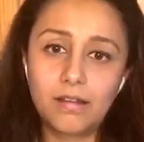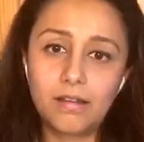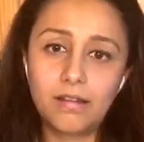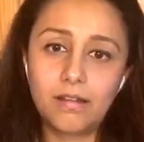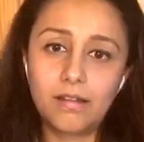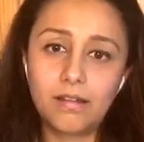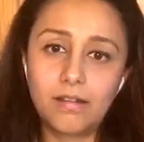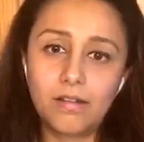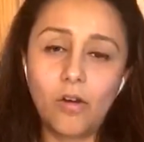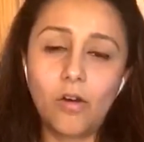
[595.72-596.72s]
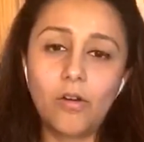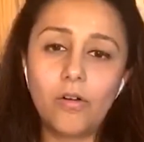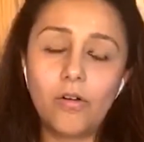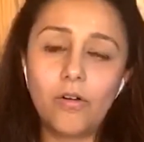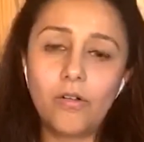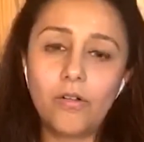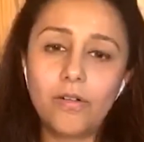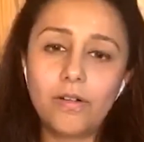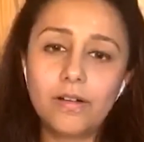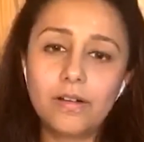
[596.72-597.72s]

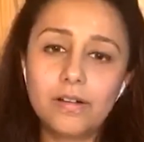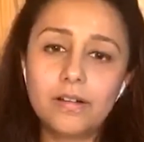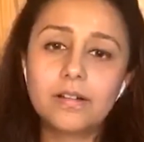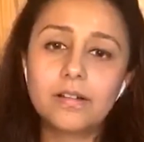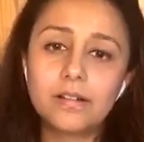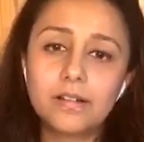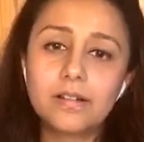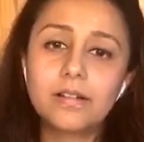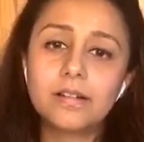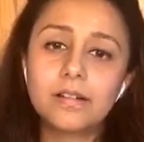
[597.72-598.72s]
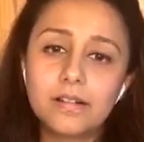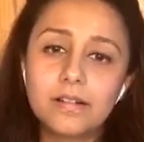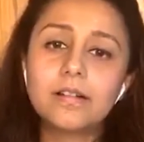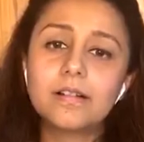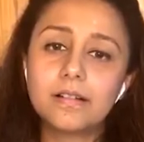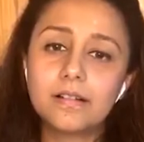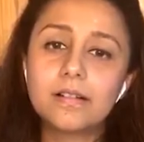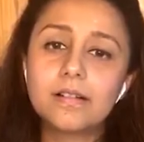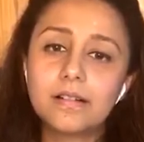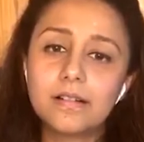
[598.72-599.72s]

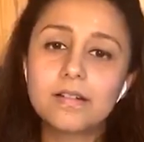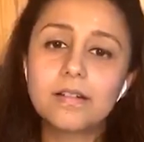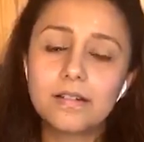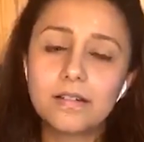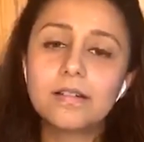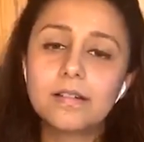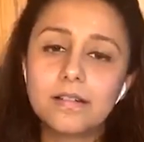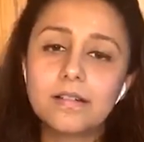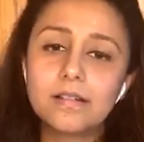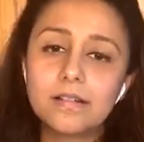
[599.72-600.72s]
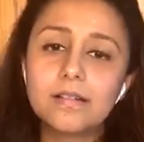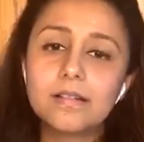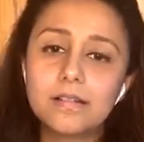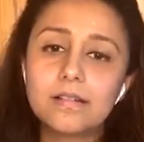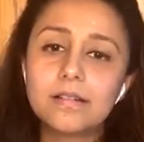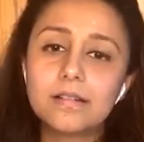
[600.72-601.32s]
The person shown says nothing.